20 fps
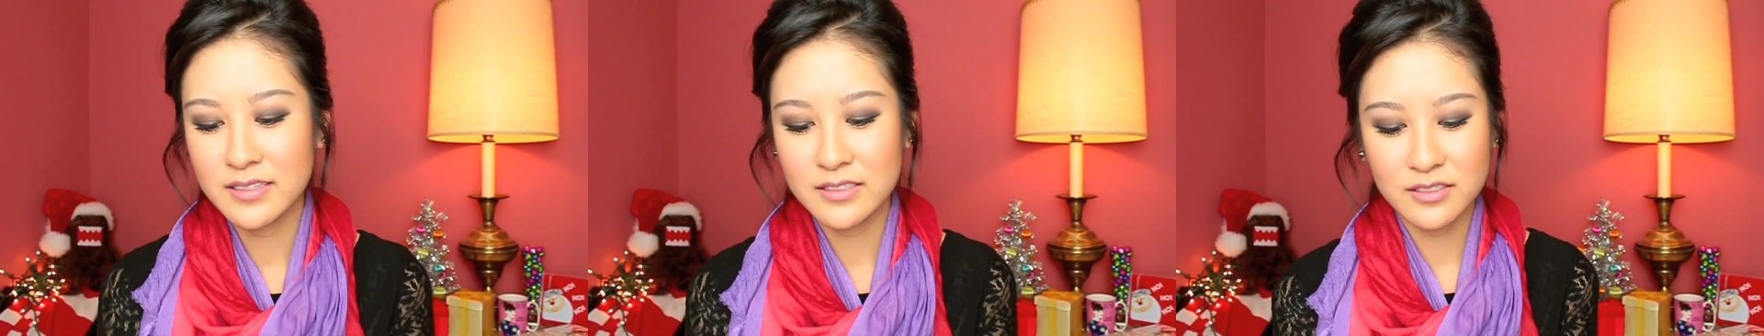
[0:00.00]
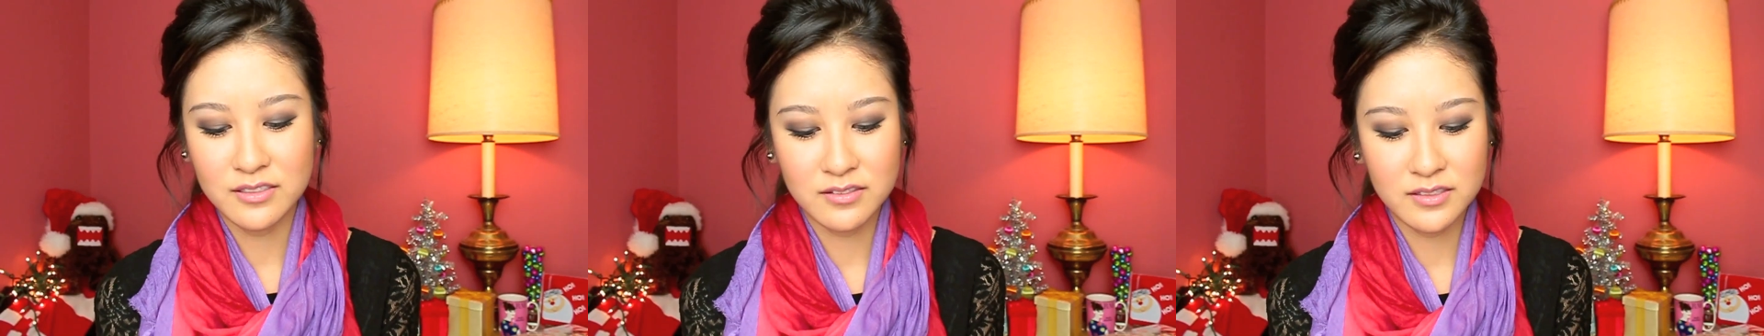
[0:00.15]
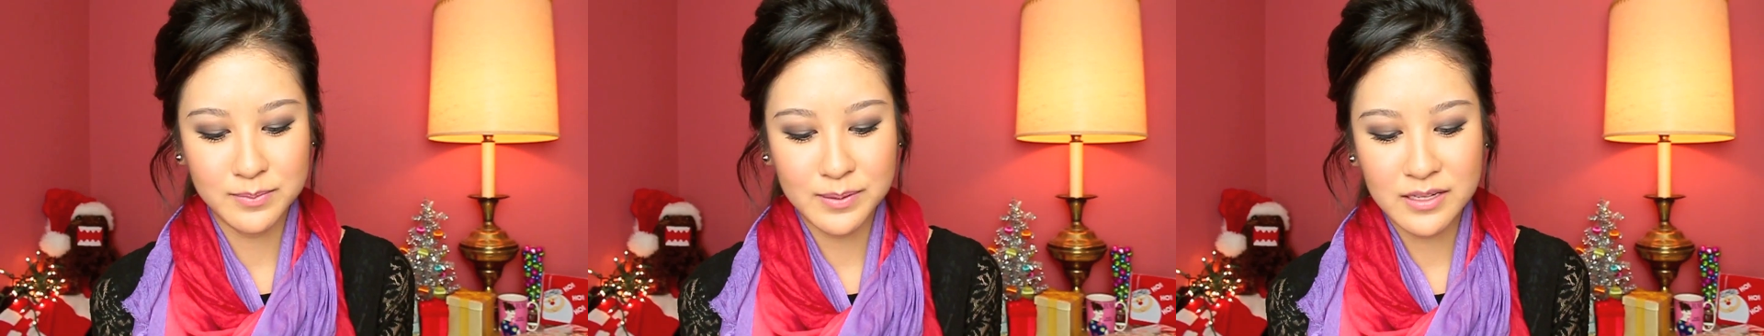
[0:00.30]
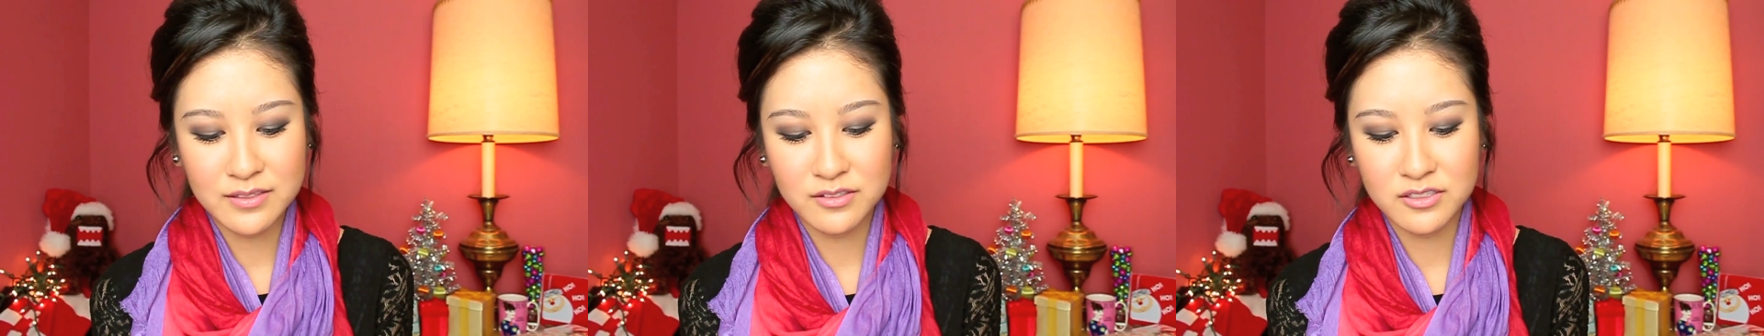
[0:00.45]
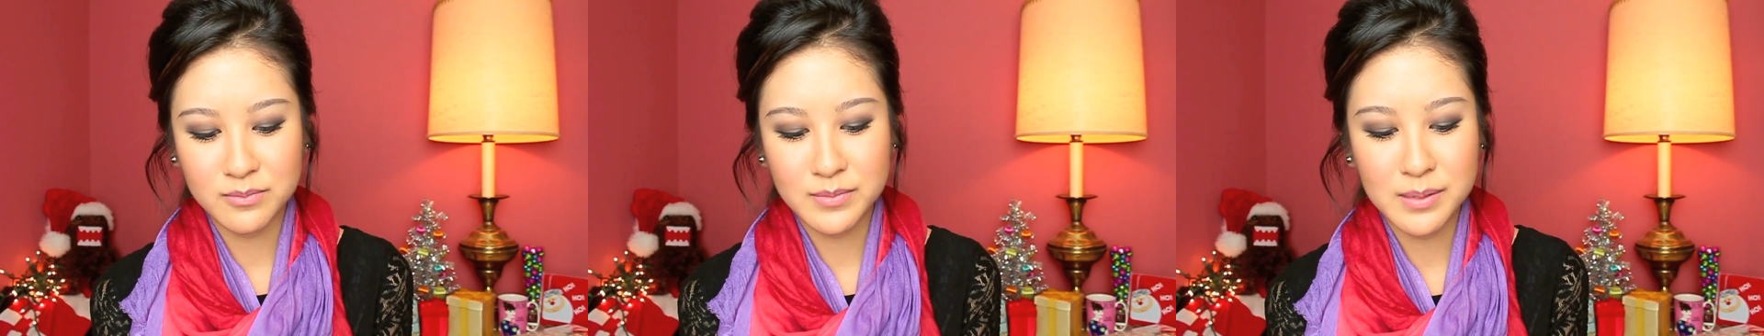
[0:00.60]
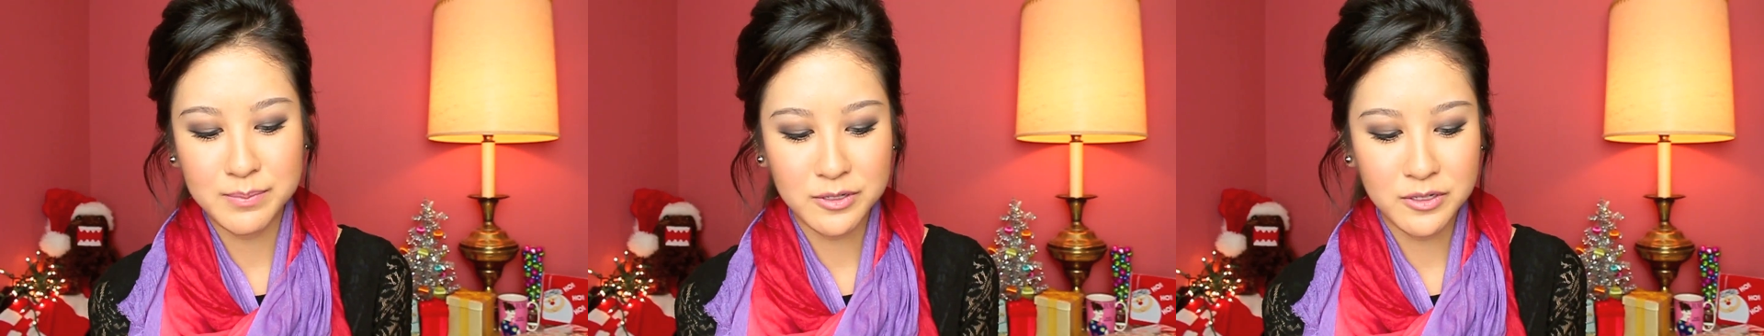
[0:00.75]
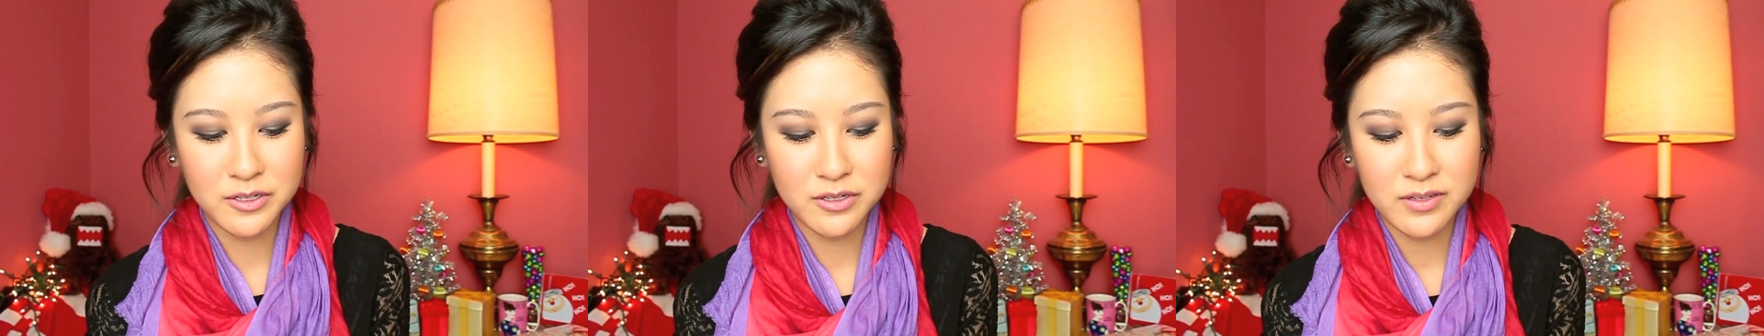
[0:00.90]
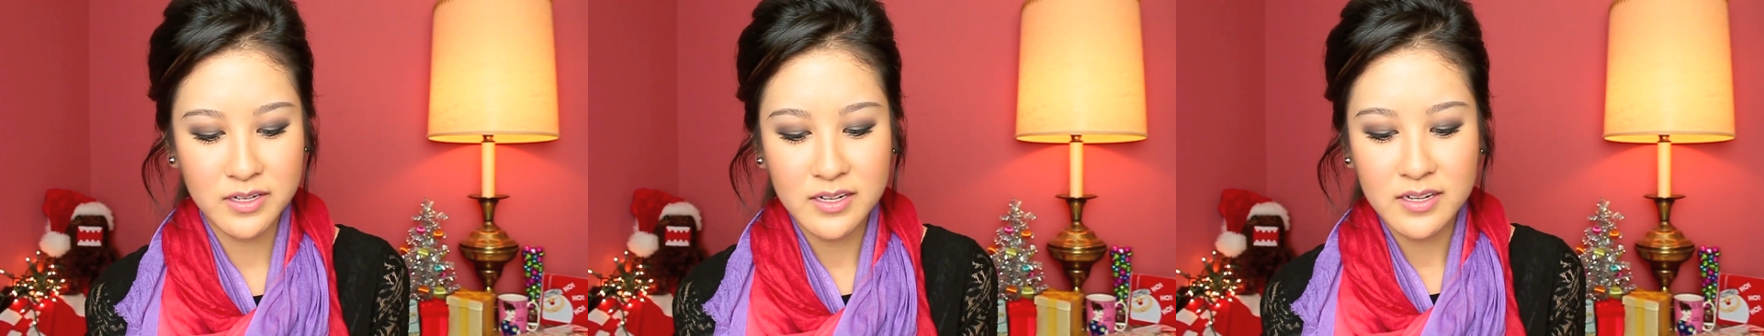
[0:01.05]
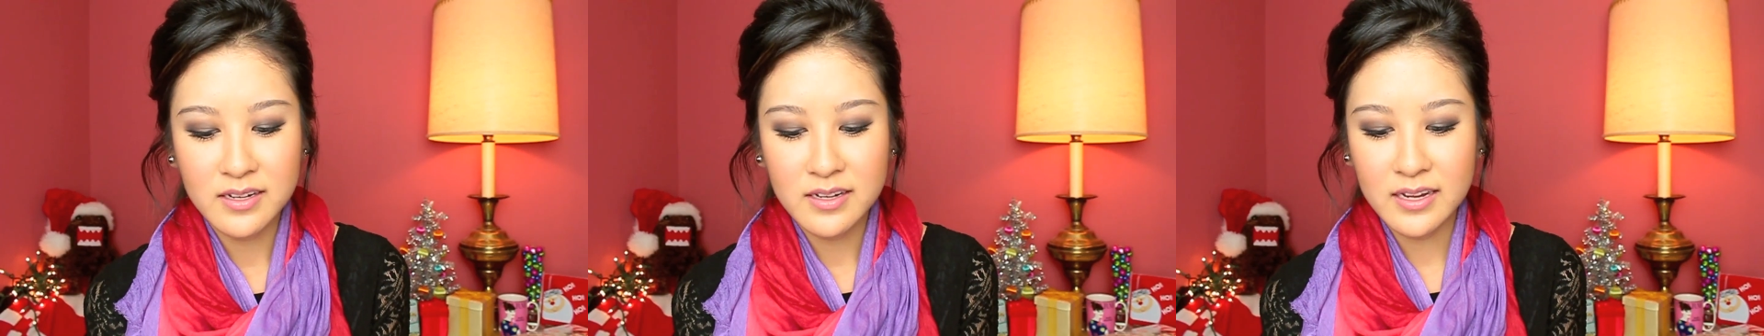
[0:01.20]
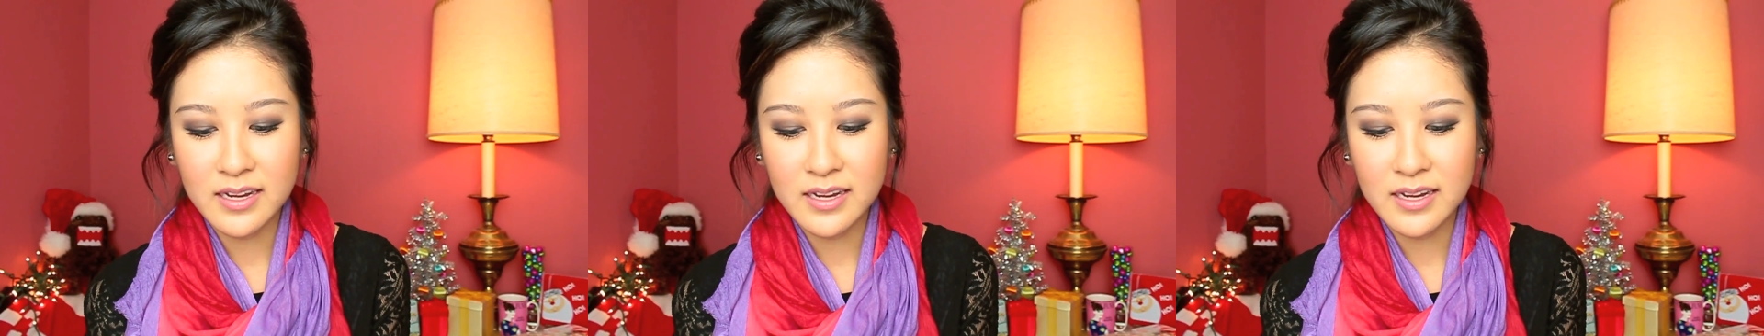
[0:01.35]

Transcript: Just depends on my mood.